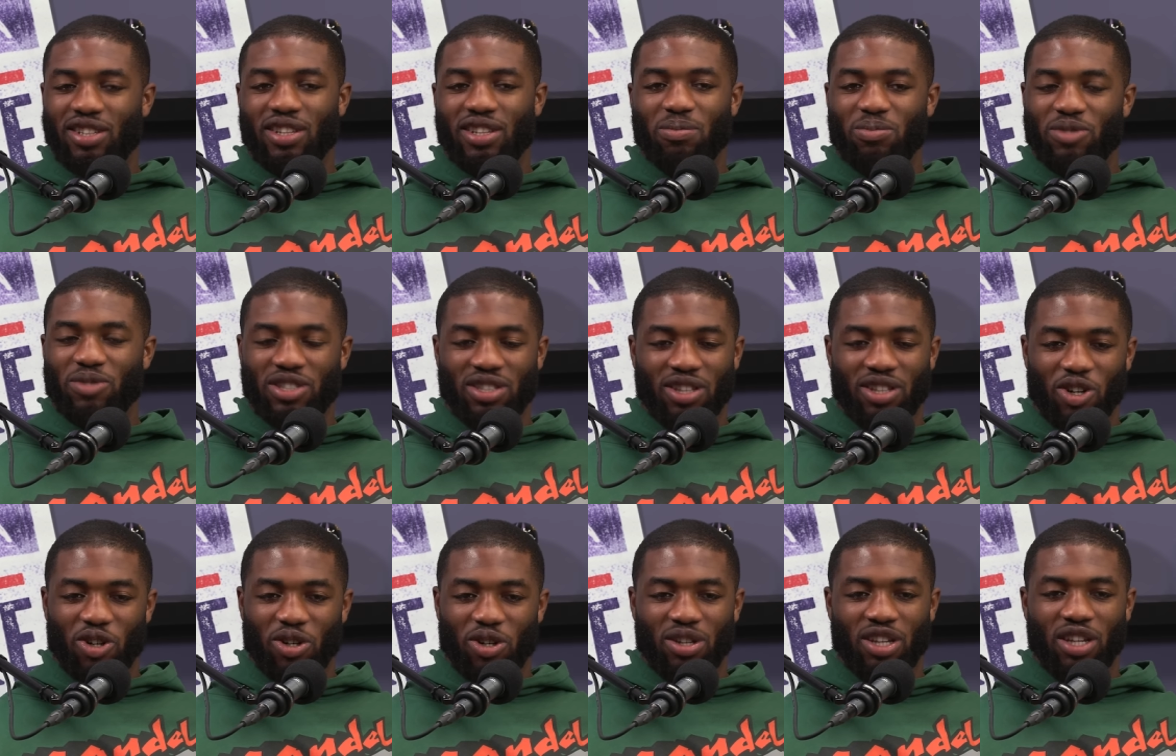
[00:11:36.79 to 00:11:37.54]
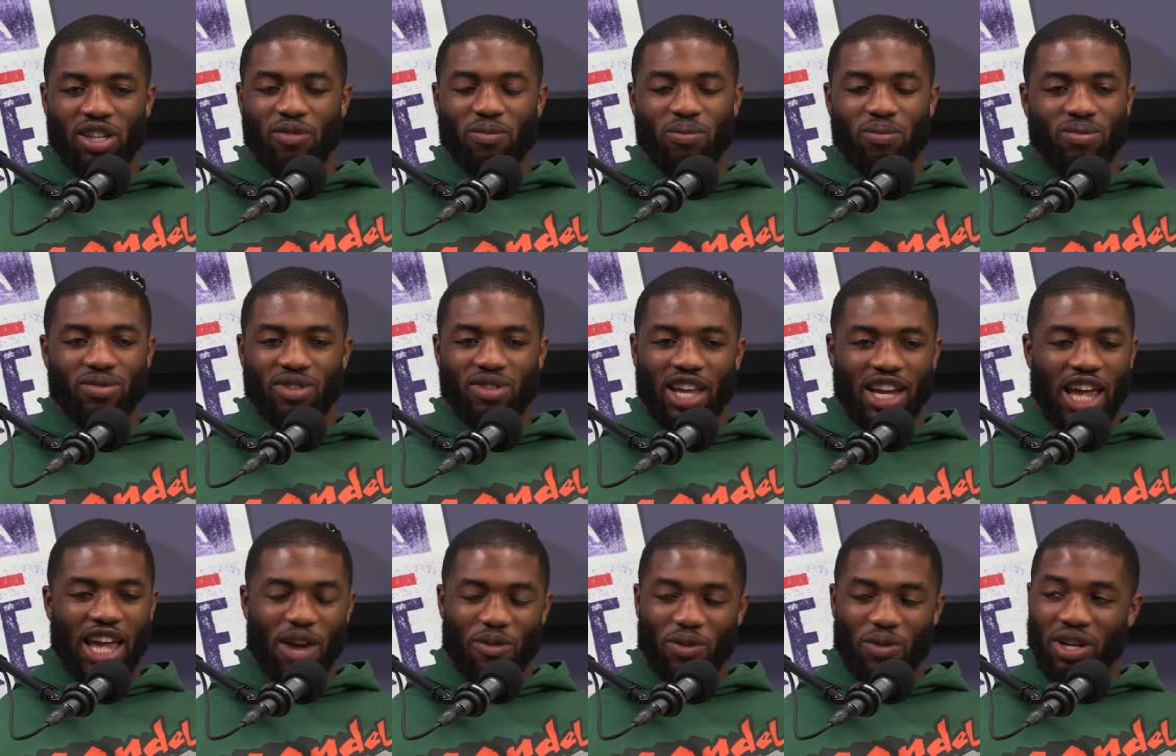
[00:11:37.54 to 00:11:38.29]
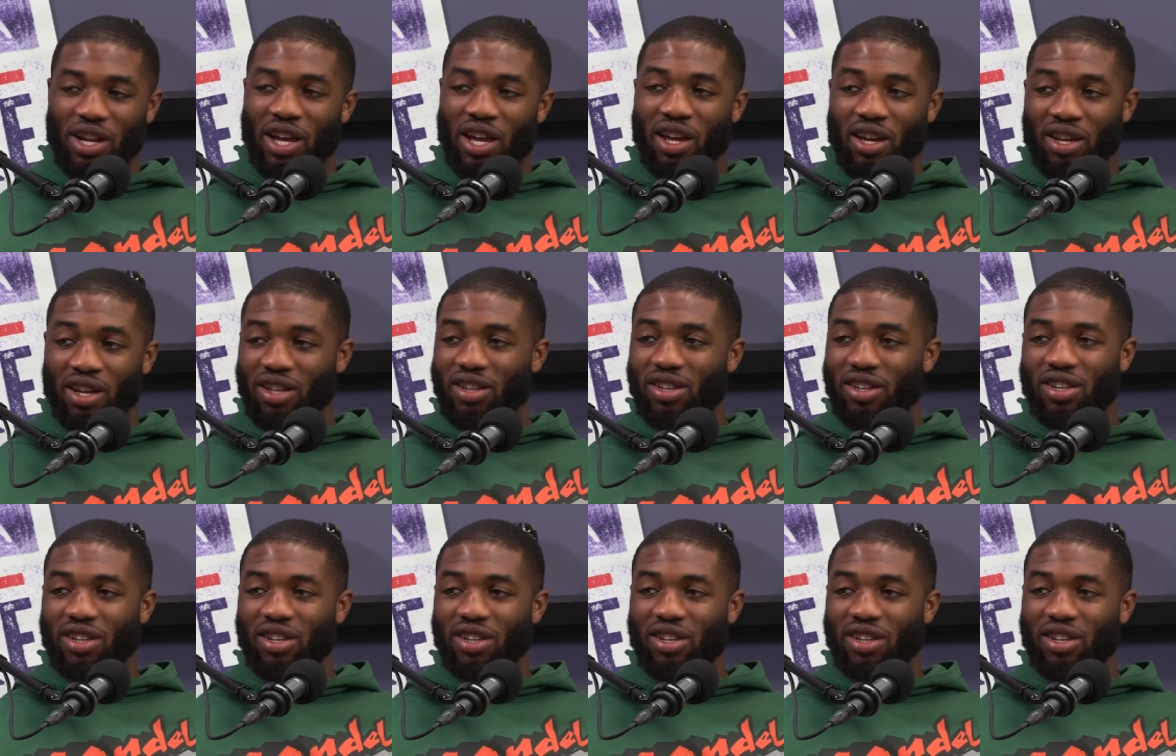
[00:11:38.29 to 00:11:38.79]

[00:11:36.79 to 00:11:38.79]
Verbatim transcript: I'm just learning even, like, every day.